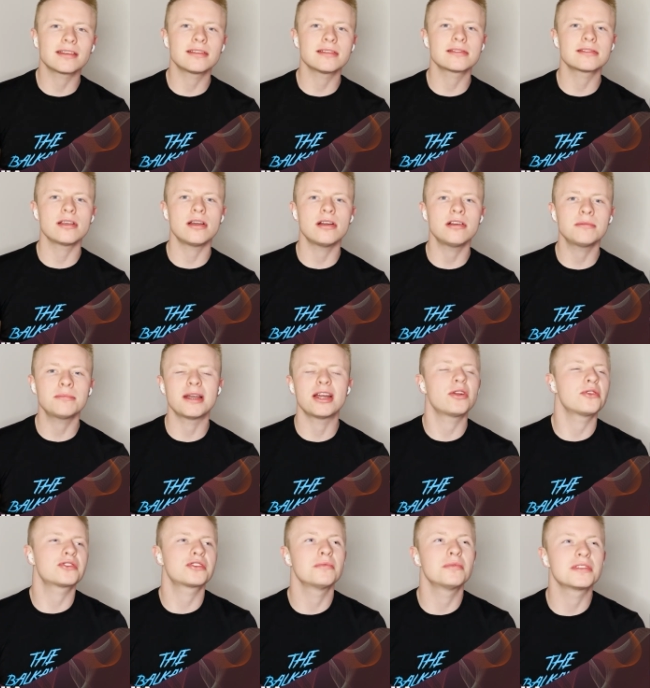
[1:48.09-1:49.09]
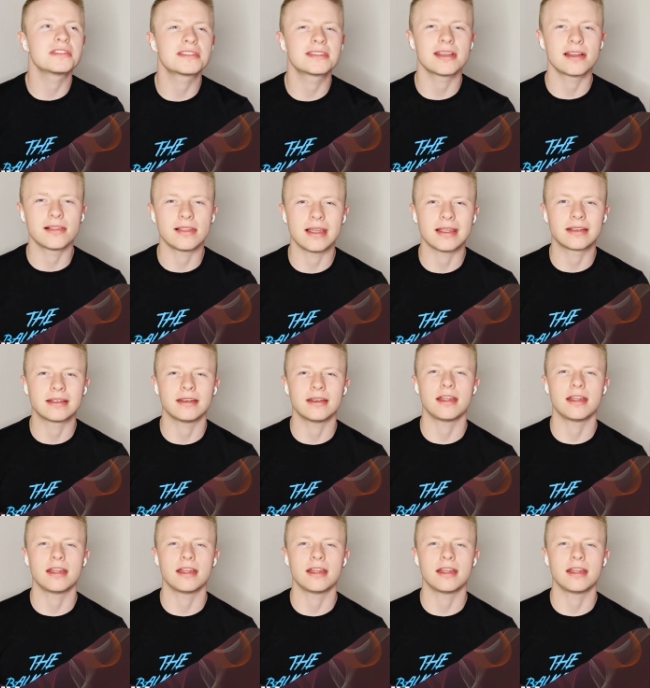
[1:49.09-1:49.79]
the song, but I also wouldn't say I like it.